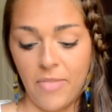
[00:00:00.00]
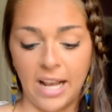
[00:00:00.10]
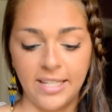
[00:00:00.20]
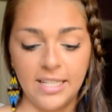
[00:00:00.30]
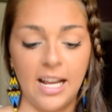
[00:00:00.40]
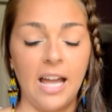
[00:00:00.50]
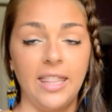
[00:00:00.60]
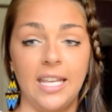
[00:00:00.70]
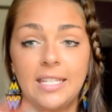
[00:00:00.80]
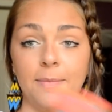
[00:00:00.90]
Next I
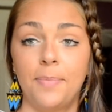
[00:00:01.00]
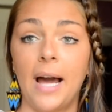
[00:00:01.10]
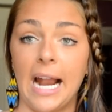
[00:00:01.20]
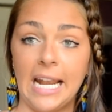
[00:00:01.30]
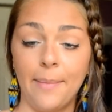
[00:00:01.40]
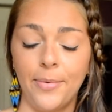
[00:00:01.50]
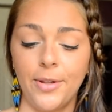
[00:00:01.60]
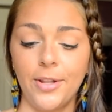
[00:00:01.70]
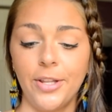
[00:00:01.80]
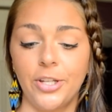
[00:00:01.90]
got this
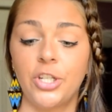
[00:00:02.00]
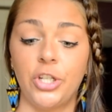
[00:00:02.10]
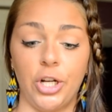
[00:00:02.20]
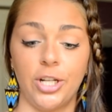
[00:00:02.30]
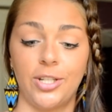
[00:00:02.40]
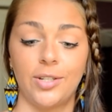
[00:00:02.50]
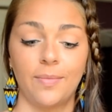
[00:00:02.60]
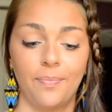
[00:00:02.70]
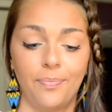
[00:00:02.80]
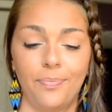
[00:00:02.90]
pineapple shirt.
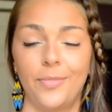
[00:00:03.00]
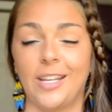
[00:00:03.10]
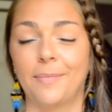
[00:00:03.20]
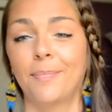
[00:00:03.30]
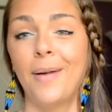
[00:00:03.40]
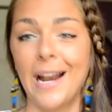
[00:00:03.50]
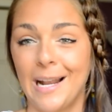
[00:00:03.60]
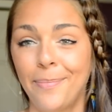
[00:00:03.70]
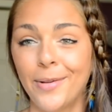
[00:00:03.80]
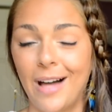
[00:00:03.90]
Like
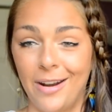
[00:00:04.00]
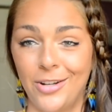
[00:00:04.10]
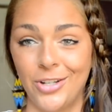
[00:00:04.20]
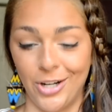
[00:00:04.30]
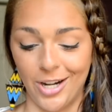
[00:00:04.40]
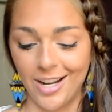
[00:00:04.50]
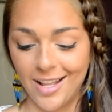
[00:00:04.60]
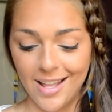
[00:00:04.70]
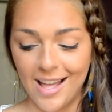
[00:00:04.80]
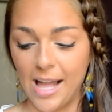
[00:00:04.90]
pineapple on a shirt.
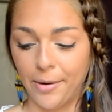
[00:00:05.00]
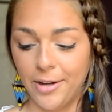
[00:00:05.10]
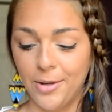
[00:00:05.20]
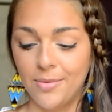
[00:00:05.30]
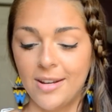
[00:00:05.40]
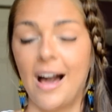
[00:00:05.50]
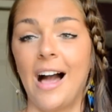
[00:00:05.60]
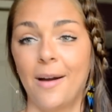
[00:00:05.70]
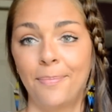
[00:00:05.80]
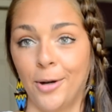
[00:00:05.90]
How can you
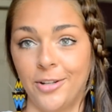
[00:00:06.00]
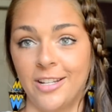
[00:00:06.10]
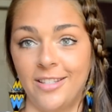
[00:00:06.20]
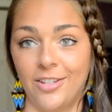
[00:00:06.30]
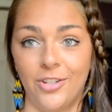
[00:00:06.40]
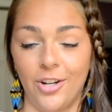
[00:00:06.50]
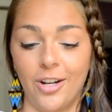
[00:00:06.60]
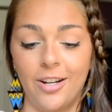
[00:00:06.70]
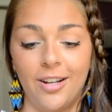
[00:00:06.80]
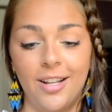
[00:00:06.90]
not purchase this
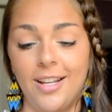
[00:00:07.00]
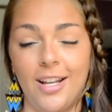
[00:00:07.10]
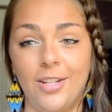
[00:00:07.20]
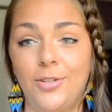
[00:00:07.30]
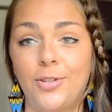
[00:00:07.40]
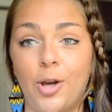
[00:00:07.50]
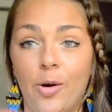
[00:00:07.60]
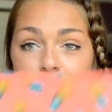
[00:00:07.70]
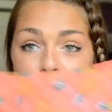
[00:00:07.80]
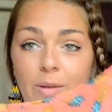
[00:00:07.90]
shirt? It's
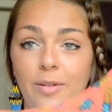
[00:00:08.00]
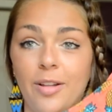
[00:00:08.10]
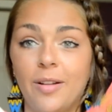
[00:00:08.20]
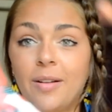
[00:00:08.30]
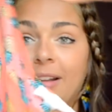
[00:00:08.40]
so adorable.